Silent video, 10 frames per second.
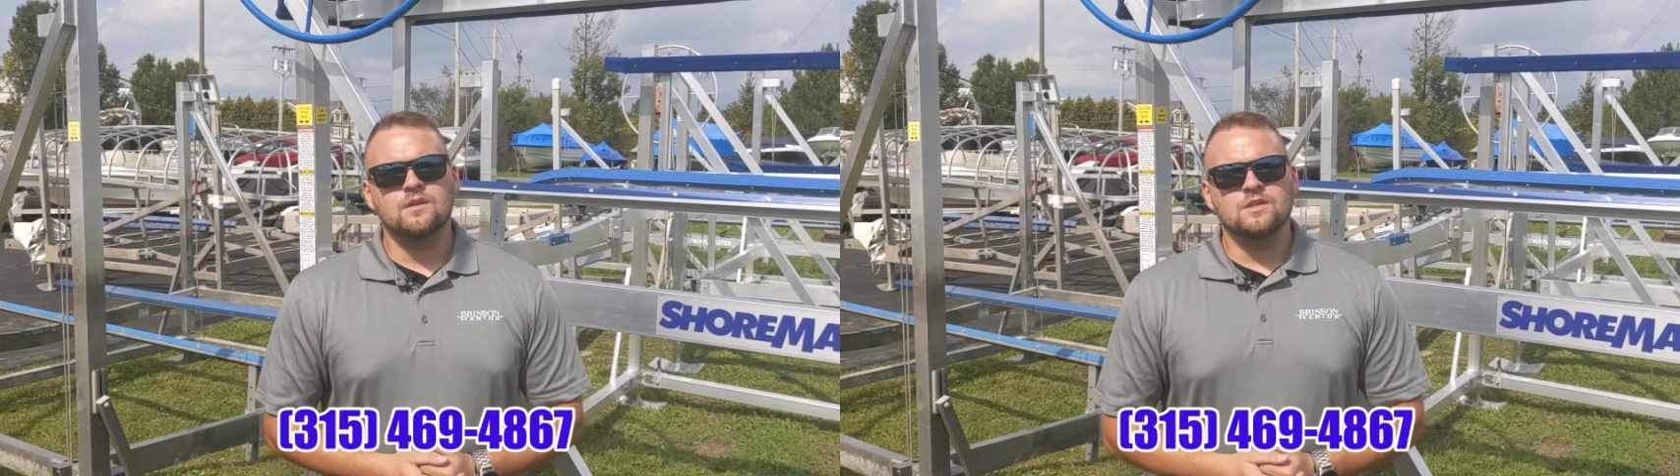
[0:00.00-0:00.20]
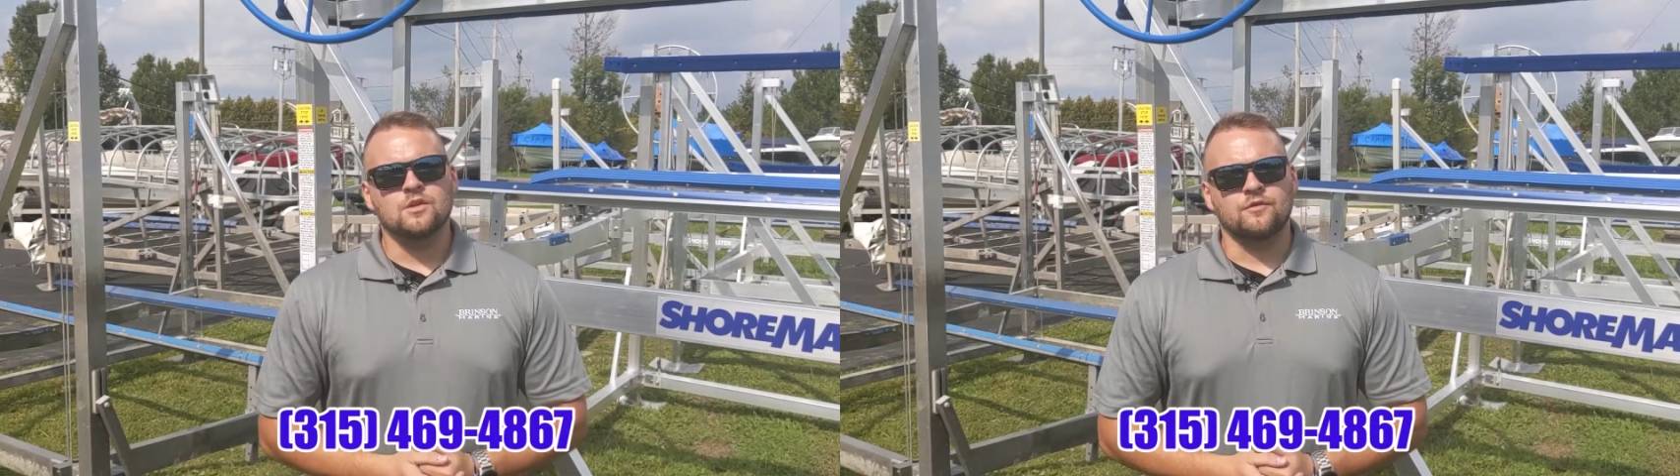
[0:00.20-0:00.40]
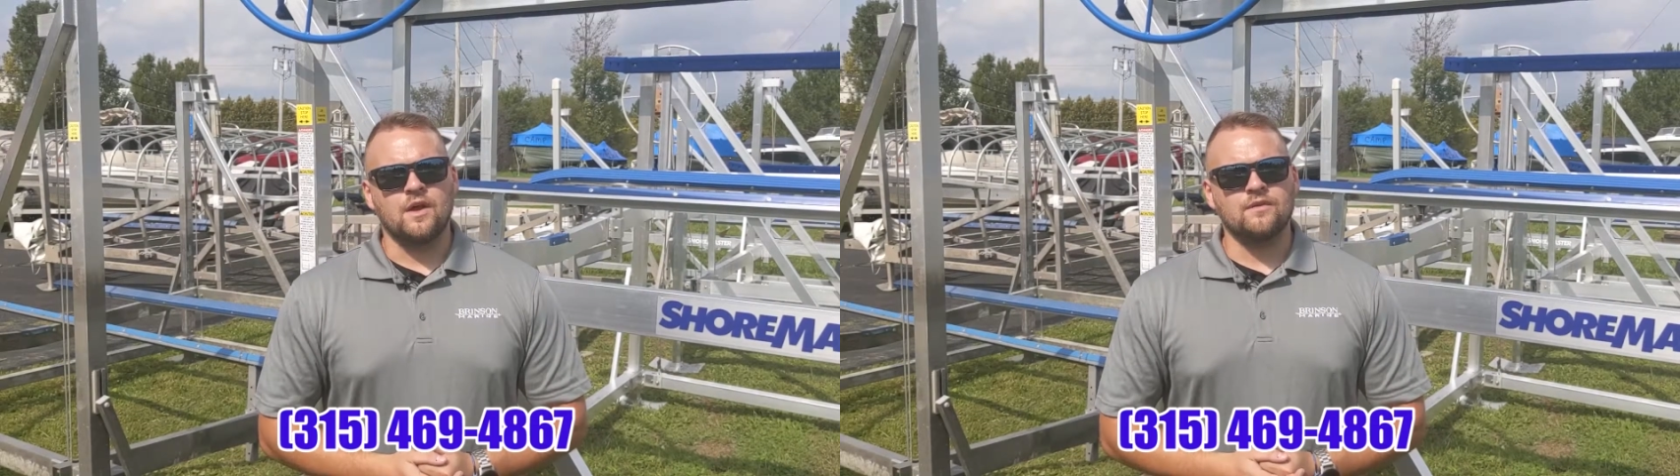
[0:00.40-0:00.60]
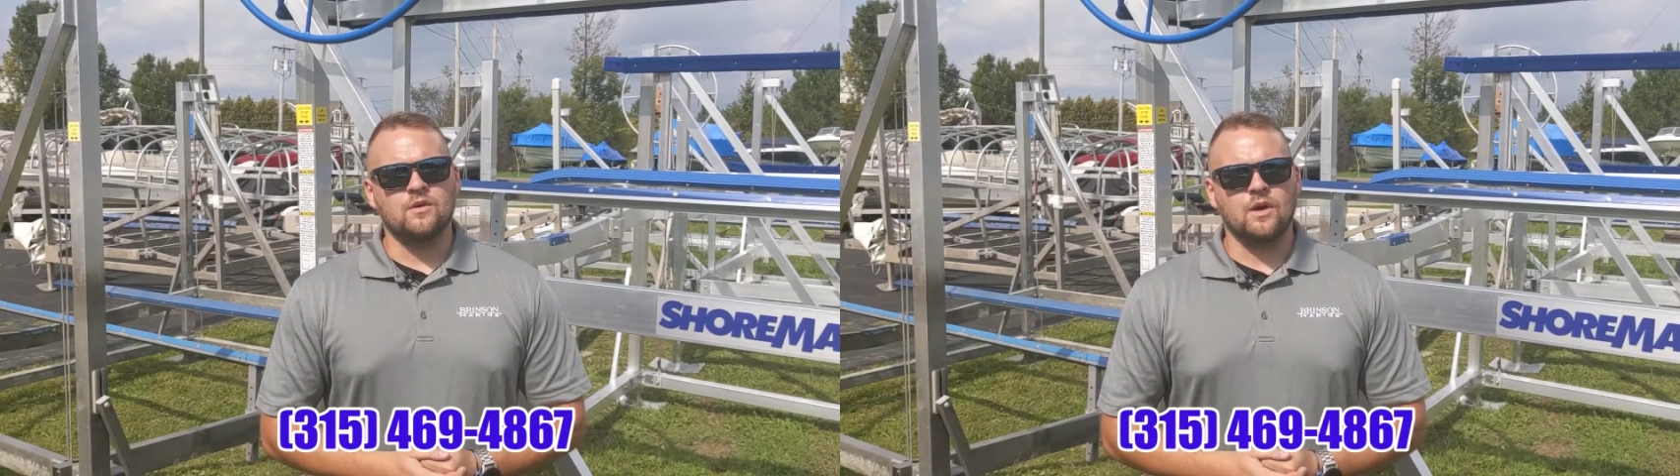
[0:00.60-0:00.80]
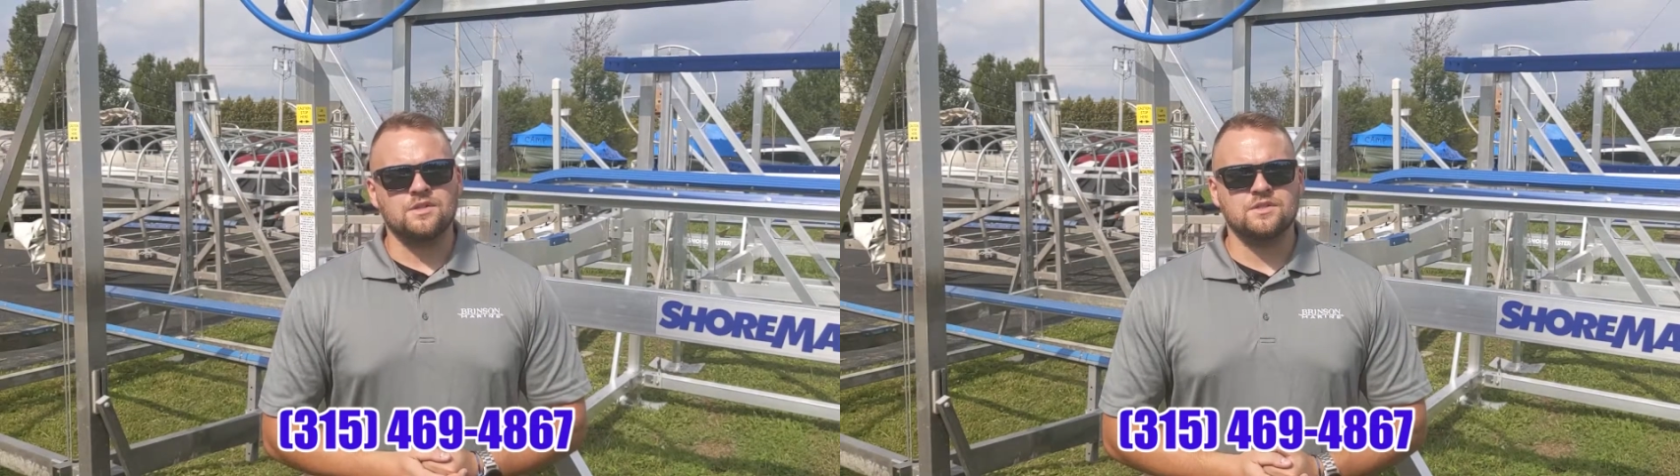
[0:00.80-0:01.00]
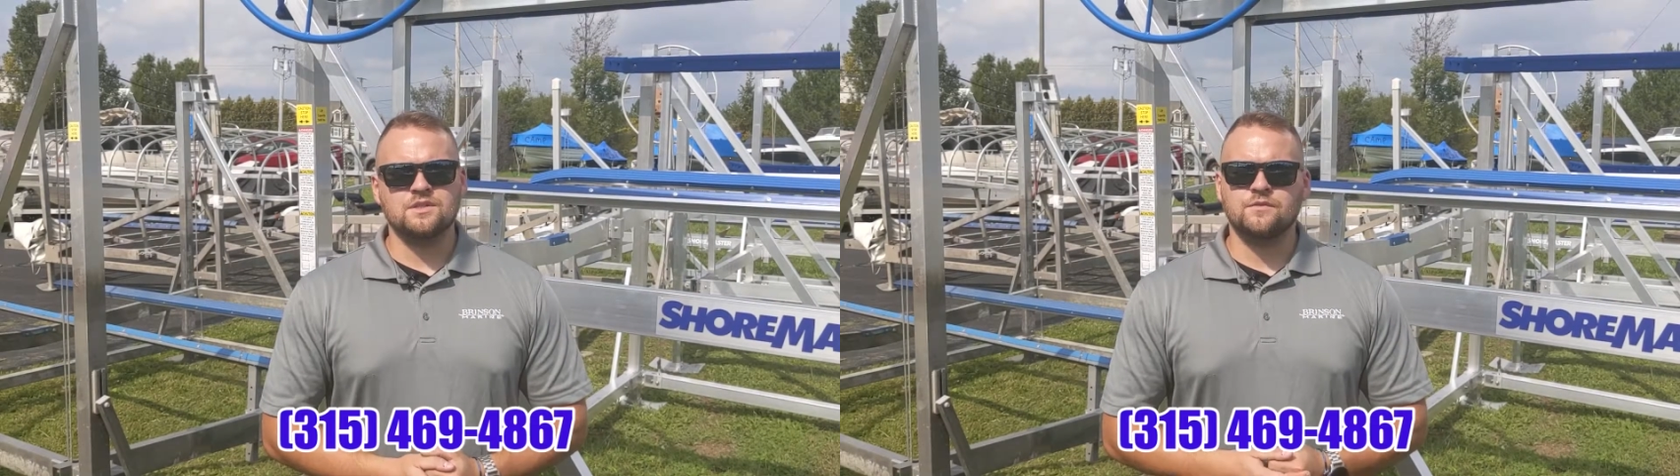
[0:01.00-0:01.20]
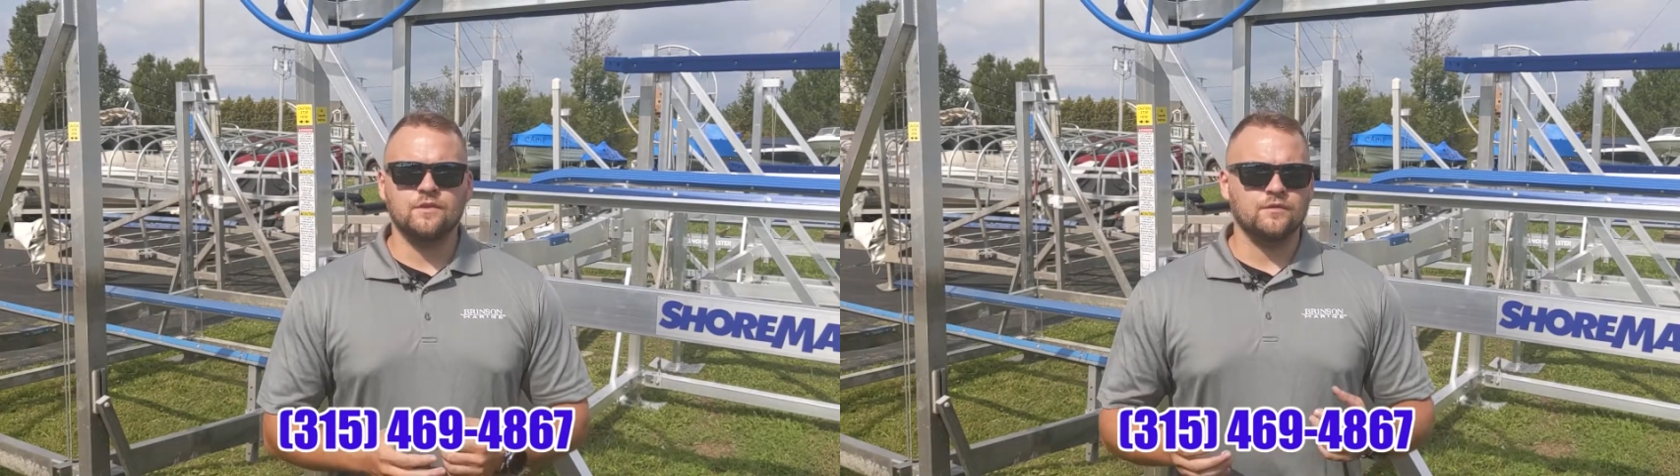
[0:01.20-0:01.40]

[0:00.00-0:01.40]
So if you have any questions, feel